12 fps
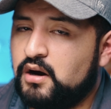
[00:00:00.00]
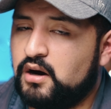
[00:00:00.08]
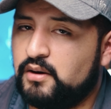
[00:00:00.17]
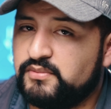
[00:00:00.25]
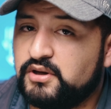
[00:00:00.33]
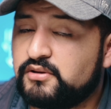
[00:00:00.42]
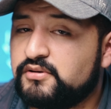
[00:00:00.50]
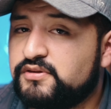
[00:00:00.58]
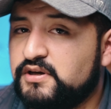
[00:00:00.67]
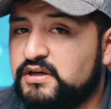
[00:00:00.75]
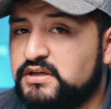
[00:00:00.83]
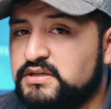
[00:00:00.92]
The other
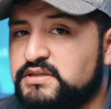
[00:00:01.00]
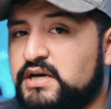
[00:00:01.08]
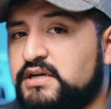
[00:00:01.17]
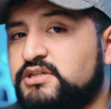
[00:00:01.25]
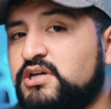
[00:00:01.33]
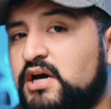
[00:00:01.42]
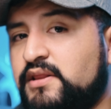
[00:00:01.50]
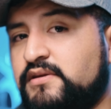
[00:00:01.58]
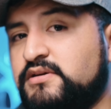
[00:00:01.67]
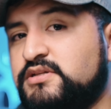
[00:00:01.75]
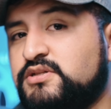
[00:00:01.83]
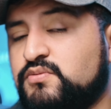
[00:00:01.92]
thing is I shot
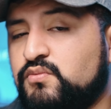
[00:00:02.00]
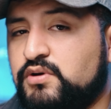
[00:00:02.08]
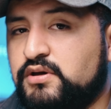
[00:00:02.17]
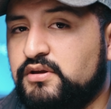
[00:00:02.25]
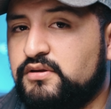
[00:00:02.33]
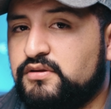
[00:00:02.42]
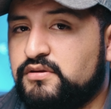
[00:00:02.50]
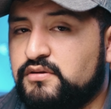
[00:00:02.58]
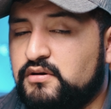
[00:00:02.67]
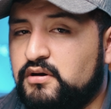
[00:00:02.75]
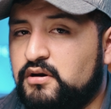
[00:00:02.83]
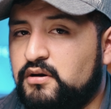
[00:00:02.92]
this with
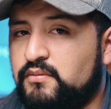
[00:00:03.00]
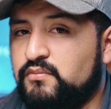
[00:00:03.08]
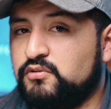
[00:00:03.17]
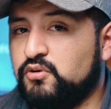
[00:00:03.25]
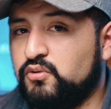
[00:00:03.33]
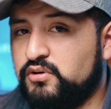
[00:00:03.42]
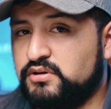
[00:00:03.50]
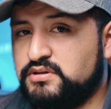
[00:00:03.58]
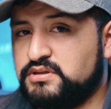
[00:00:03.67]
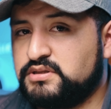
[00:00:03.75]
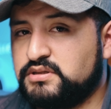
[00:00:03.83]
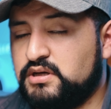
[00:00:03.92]

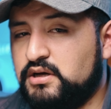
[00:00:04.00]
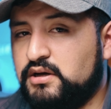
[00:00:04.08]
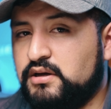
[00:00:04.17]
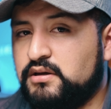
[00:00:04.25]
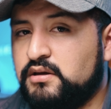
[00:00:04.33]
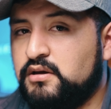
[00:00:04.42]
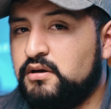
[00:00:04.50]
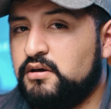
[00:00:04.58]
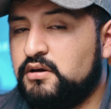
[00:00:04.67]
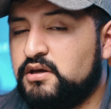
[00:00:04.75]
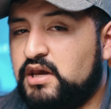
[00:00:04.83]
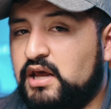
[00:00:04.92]
Lauren's
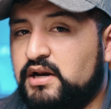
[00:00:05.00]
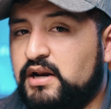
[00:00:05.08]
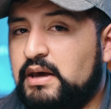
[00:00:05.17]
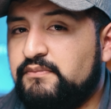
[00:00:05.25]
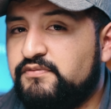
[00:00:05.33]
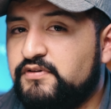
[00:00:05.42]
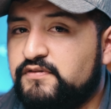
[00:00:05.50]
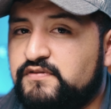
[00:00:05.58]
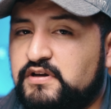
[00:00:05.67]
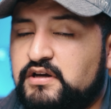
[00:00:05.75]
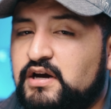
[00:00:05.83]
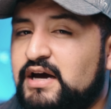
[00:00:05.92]
Canon
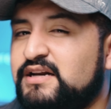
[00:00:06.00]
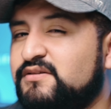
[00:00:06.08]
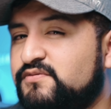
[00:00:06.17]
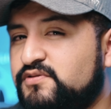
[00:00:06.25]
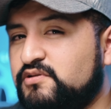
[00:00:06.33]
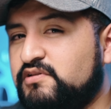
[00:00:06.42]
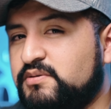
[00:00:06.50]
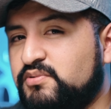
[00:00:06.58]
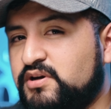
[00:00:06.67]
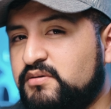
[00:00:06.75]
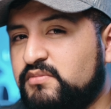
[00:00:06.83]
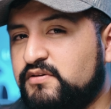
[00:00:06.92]
M50. I didn't feel like
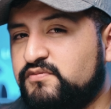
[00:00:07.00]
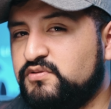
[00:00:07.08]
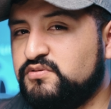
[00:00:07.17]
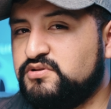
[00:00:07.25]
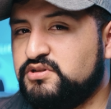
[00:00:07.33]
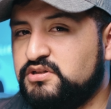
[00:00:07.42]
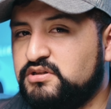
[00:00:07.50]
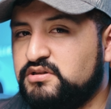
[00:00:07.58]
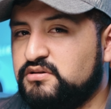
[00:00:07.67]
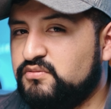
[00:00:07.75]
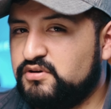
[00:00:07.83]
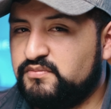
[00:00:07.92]
bringing my Fuji.
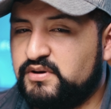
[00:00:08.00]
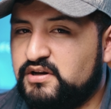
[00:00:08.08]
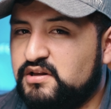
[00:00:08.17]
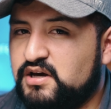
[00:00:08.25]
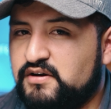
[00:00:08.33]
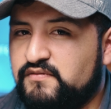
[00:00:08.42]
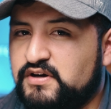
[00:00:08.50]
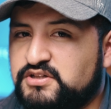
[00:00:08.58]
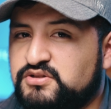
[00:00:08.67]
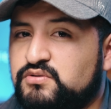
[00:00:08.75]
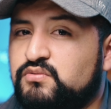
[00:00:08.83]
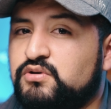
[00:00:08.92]
It would have been a lot of
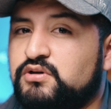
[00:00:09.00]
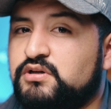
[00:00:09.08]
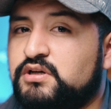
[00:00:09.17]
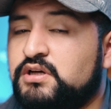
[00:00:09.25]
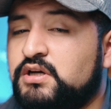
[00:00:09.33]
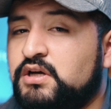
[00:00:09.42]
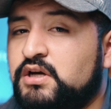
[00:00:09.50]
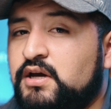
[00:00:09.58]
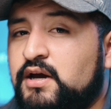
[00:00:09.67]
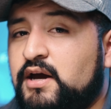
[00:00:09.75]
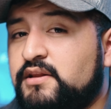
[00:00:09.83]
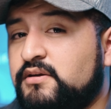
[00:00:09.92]
extra work.
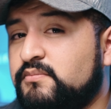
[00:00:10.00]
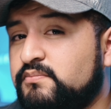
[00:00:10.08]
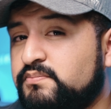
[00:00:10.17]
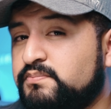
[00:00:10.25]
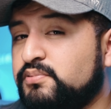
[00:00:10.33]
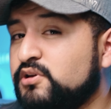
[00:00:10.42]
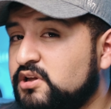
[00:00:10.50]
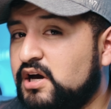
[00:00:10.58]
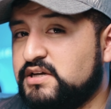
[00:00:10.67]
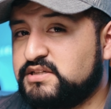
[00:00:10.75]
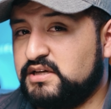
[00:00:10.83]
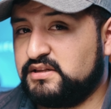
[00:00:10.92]
And then
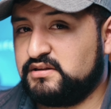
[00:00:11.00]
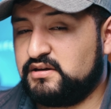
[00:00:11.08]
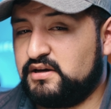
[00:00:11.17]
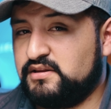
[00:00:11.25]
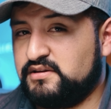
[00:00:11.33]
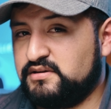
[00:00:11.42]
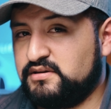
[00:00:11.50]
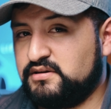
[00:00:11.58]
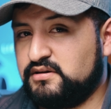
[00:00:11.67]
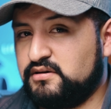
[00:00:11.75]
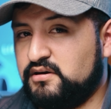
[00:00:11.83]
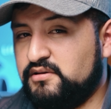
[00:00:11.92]
plus on
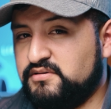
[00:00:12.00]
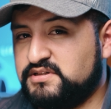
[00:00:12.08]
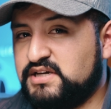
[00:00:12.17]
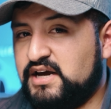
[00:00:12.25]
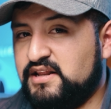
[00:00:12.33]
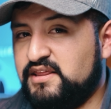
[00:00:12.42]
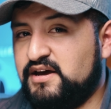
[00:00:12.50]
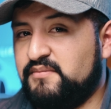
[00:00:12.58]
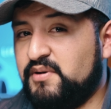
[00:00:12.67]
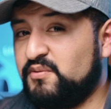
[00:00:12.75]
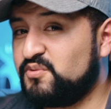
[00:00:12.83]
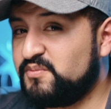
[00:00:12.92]
the other side of that,
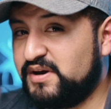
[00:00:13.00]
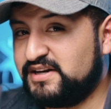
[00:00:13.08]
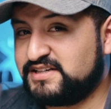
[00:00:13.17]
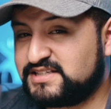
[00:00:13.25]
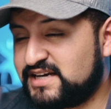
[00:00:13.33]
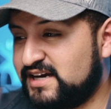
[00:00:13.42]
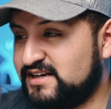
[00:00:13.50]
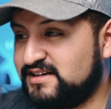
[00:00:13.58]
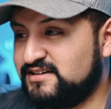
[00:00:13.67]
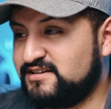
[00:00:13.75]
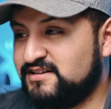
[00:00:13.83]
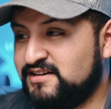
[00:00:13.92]
my roommate
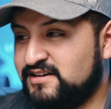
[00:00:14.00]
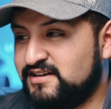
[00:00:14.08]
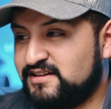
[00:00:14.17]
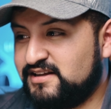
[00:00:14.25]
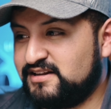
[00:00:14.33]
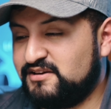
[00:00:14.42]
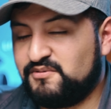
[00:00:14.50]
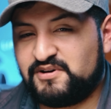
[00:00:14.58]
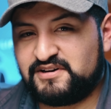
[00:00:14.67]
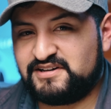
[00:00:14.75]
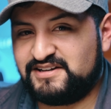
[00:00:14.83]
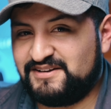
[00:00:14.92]
decided that he
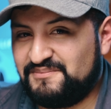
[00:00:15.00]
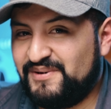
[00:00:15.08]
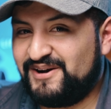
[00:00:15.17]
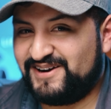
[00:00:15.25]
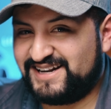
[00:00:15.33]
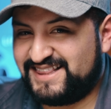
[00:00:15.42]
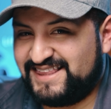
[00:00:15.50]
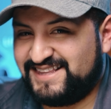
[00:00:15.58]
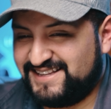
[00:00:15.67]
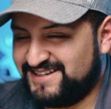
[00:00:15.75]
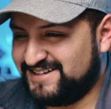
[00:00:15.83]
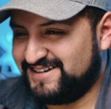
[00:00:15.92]
wanted to get married
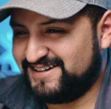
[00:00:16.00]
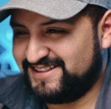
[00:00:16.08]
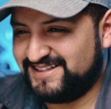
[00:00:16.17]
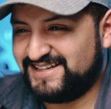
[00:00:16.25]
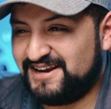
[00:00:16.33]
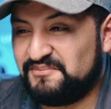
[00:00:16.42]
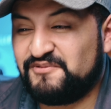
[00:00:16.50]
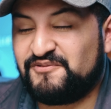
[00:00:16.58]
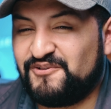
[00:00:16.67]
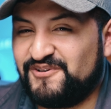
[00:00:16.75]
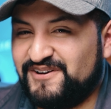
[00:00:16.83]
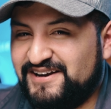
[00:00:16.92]
the day
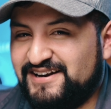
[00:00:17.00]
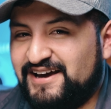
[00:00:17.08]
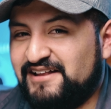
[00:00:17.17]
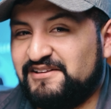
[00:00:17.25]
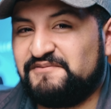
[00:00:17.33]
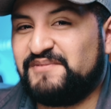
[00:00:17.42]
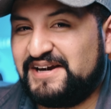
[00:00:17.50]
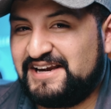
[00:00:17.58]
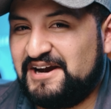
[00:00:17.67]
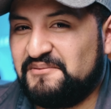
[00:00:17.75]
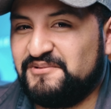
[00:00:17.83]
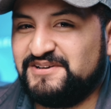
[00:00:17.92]
before, and I left my
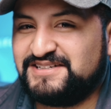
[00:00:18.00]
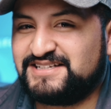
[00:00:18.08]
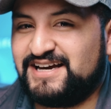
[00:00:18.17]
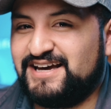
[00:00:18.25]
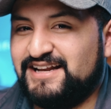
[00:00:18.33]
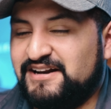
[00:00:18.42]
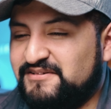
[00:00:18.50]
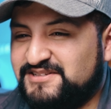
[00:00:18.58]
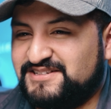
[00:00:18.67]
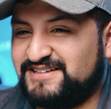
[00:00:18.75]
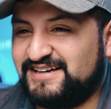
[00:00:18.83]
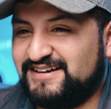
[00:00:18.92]
camera inside, and I
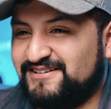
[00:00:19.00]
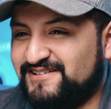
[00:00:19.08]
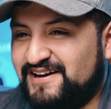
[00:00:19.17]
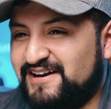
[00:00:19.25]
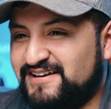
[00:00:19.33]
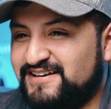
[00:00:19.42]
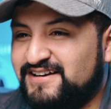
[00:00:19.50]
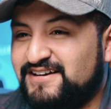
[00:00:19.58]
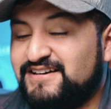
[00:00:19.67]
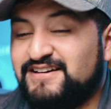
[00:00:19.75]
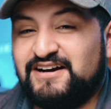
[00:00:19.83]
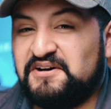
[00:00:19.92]
was like, okay,
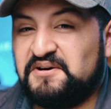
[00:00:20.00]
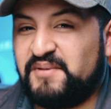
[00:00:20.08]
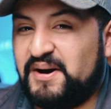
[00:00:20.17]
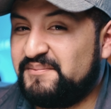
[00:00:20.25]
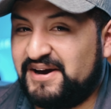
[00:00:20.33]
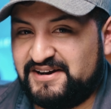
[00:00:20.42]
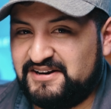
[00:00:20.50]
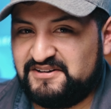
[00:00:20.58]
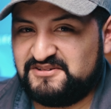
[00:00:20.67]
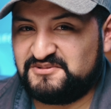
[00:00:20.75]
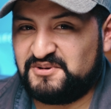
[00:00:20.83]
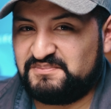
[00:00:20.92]
I'm not going to
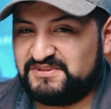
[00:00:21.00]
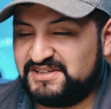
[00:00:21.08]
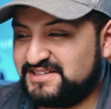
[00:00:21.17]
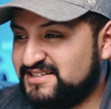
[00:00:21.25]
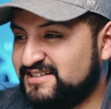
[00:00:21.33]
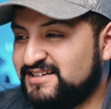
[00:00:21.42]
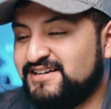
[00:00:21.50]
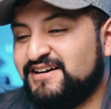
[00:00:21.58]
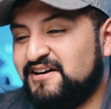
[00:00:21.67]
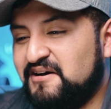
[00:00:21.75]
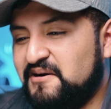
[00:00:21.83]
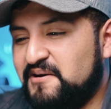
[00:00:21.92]
interrupt this.
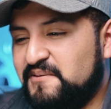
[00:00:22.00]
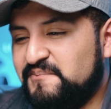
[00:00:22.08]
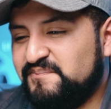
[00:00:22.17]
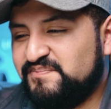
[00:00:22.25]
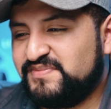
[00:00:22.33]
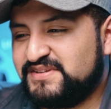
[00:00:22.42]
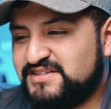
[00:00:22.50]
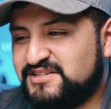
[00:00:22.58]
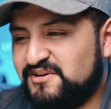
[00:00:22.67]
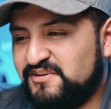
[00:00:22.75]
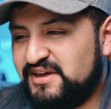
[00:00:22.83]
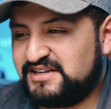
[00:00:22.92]

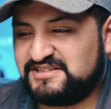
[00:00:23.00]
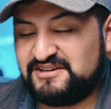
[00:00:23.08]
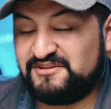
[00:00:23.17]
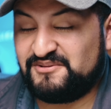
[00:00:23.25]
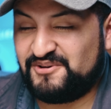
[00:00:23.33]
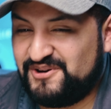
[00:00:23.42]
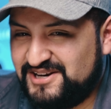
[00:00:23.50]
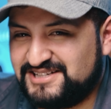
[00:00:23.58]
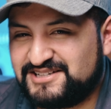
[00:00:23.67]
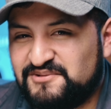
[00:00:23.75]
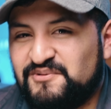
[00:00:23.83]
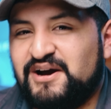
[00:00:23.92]
So that's the other
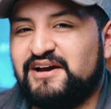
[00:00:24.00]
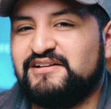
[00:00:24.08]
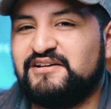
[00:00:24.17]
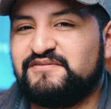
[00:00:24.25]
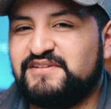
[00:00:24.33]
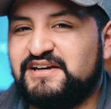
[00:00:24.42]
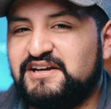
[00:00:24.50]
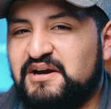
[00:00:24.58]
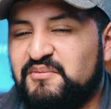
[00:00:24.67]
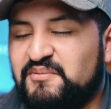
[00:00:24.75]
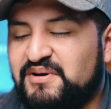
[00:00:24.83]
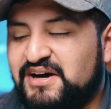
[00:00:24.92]
reason why I left that
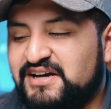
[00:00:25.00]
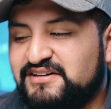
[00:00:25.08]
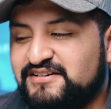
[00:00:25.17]
camera behind.